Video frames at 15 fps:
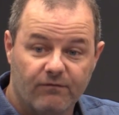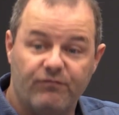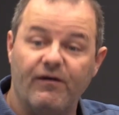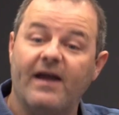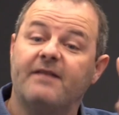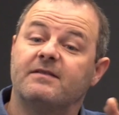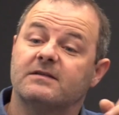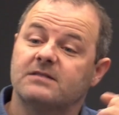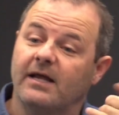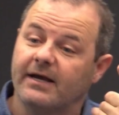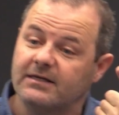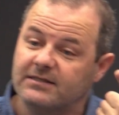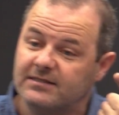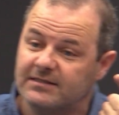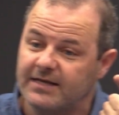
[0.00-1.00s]
Faith is
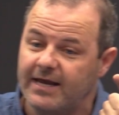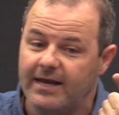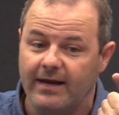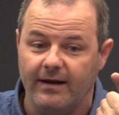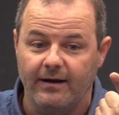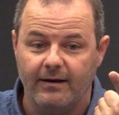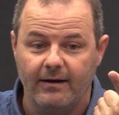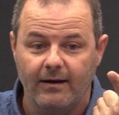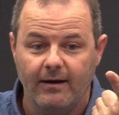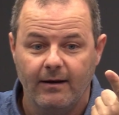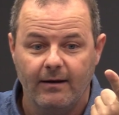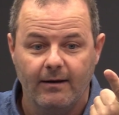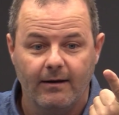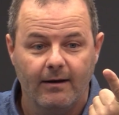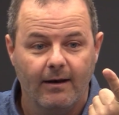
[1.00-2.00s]
like a seed.
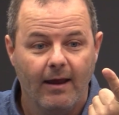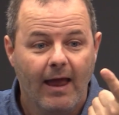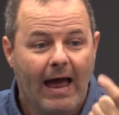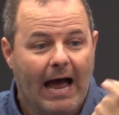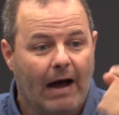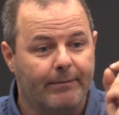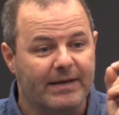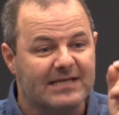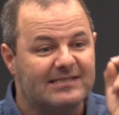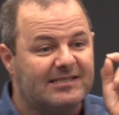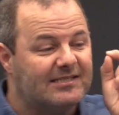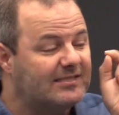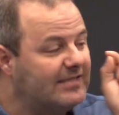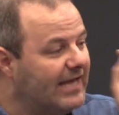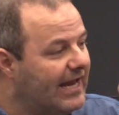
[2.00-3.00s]
How many
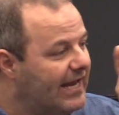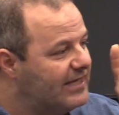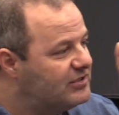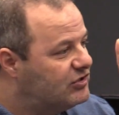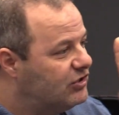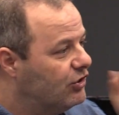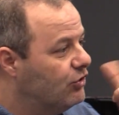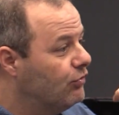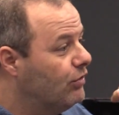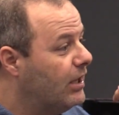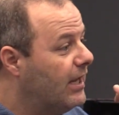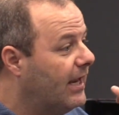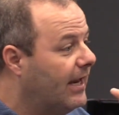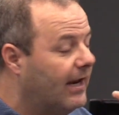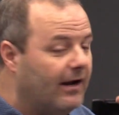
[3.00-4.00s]
seeds do you
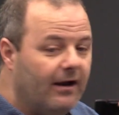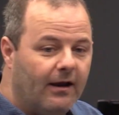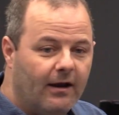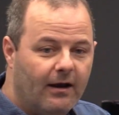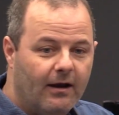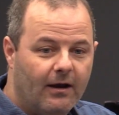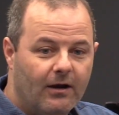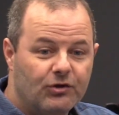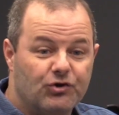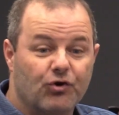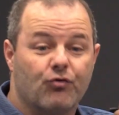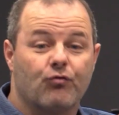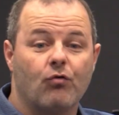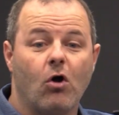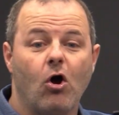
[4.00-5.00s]
need
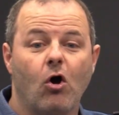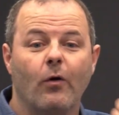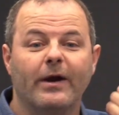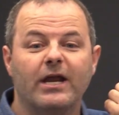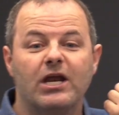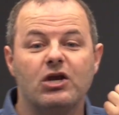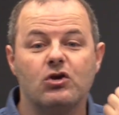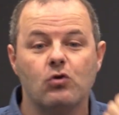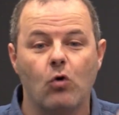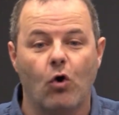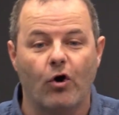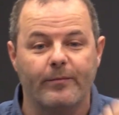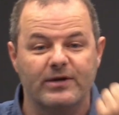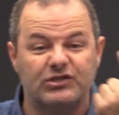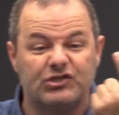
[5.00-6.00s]
to grow an
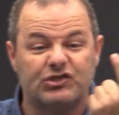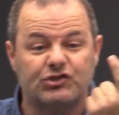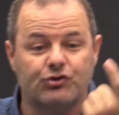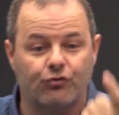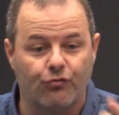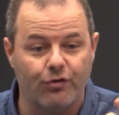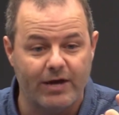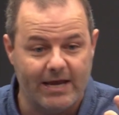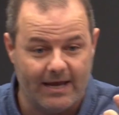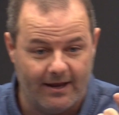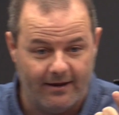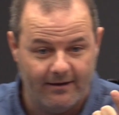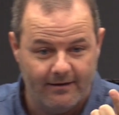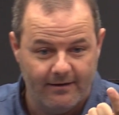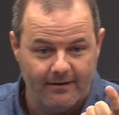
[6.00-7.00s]
enormous
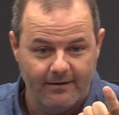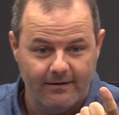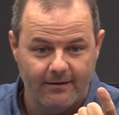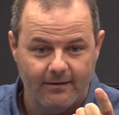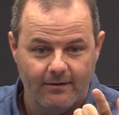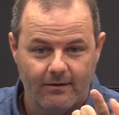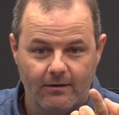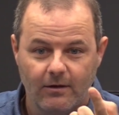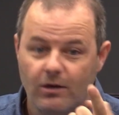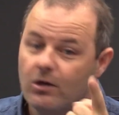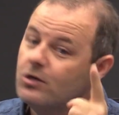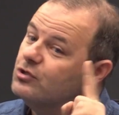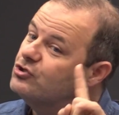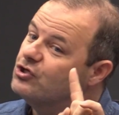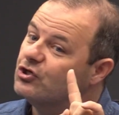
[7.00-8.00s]
tree?
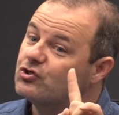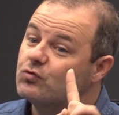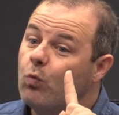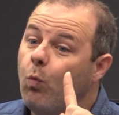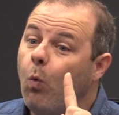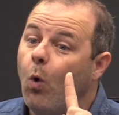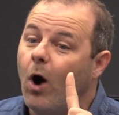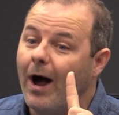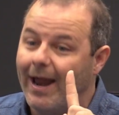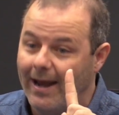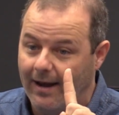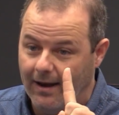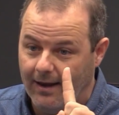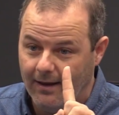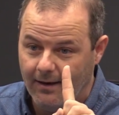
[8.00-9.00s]
Just
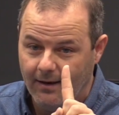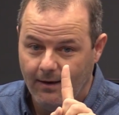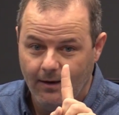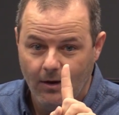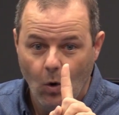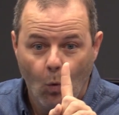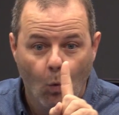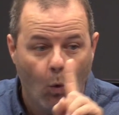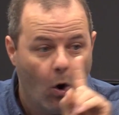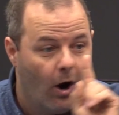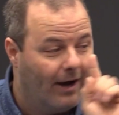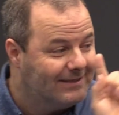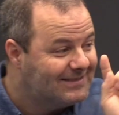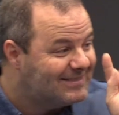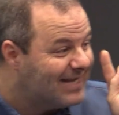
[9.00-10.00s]
one.
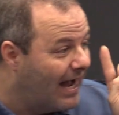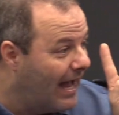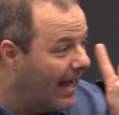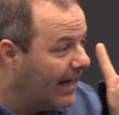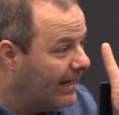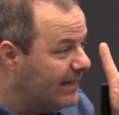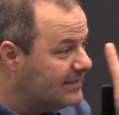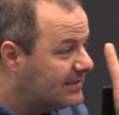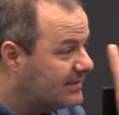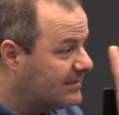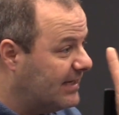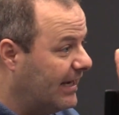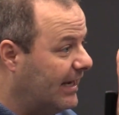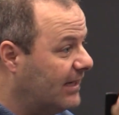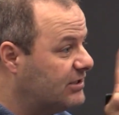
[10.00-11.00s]
One tiny
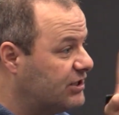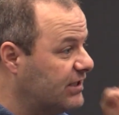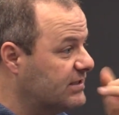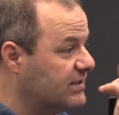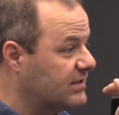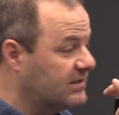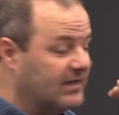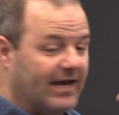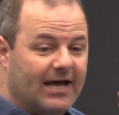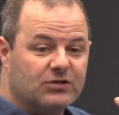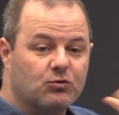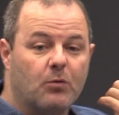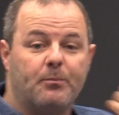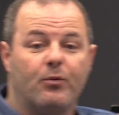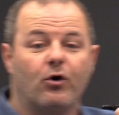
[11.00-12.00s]
seed, Jesus
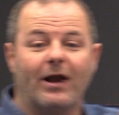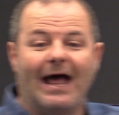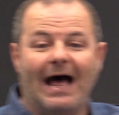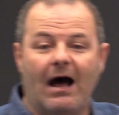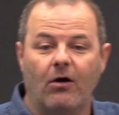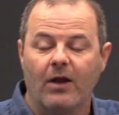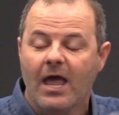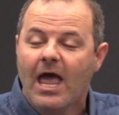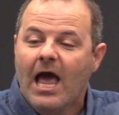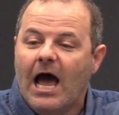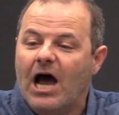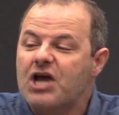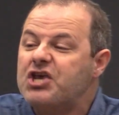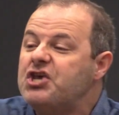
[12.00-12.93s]
says, will put out a